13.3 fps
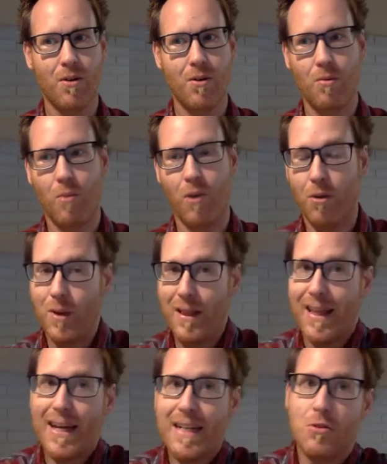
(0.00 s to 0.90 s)
whether we
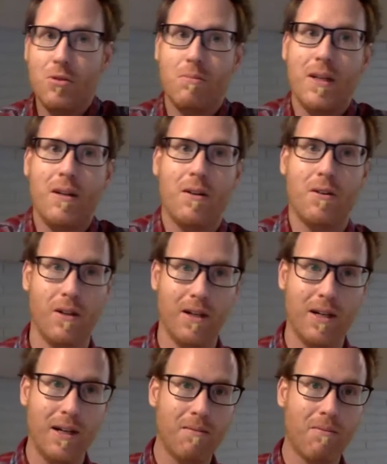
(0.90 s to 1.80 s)
like to admit it or
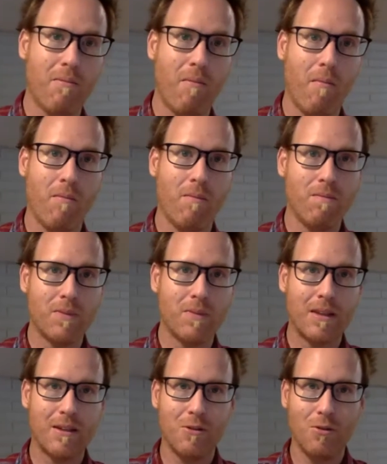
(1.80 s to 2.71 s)
not,
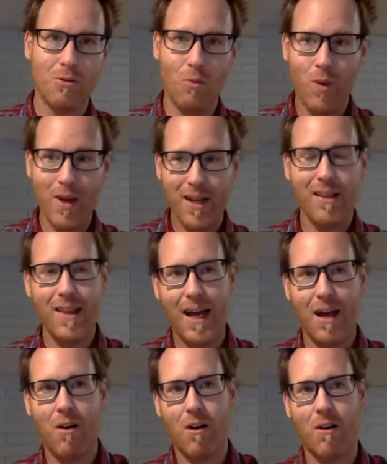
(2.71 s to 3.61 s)
we
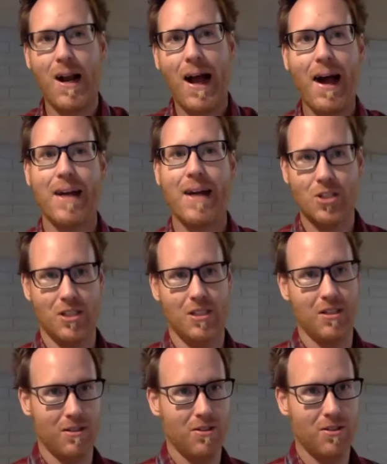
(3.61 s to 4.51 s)
allow our
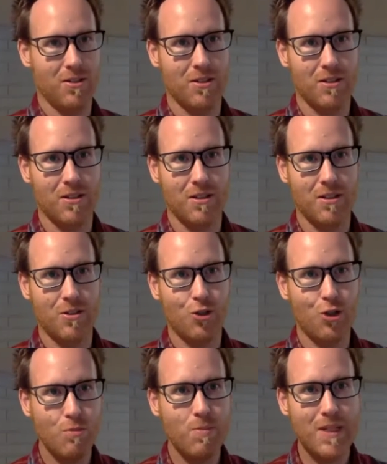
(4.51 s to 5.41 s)
actions
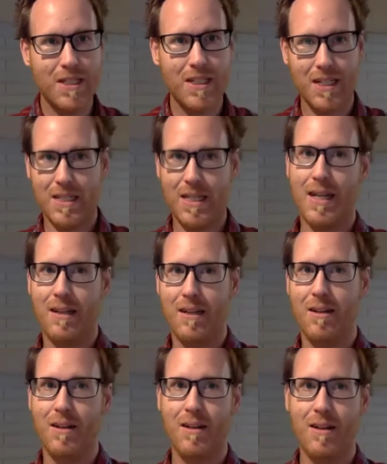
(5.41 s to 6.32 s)
to be dictated
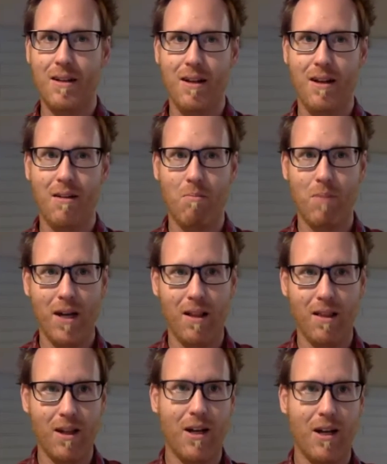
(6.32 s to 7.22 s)
by a
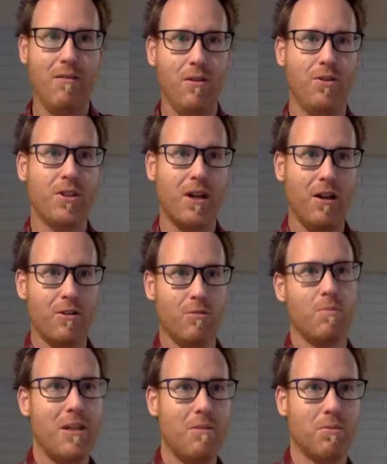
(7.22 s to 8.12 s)
lot of those other
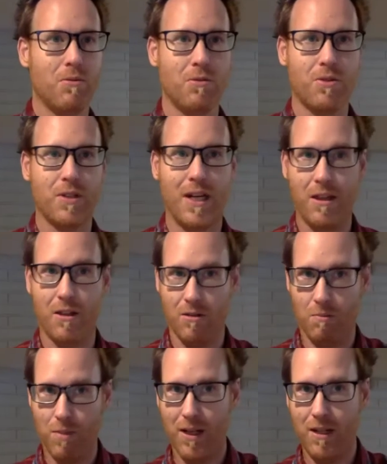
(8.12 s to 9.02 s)
people's either
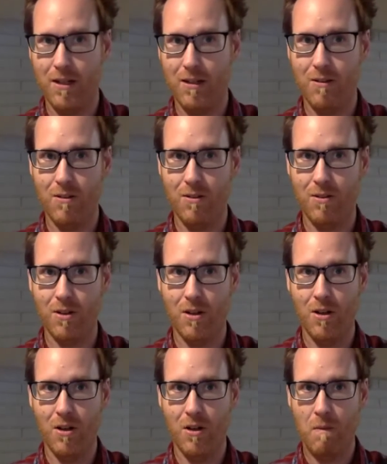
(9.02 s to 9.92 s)
opinions
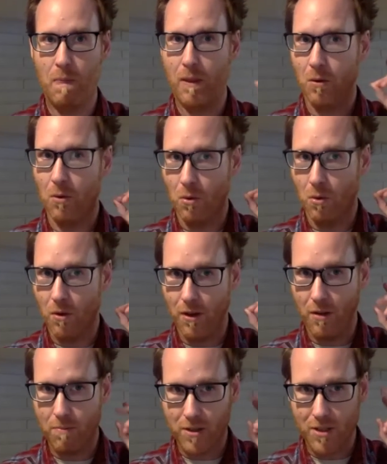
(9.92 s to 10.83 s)
or
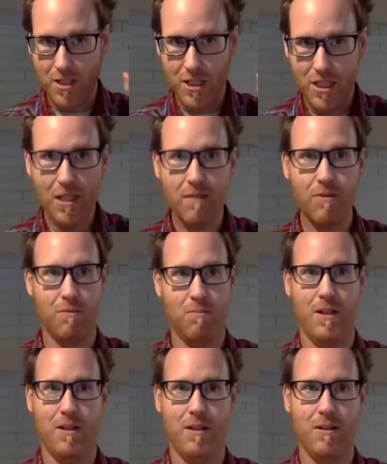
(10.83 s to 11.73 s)
their perceived
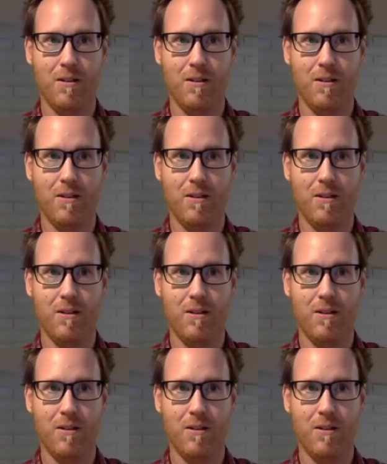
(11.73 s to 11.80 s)
opinions.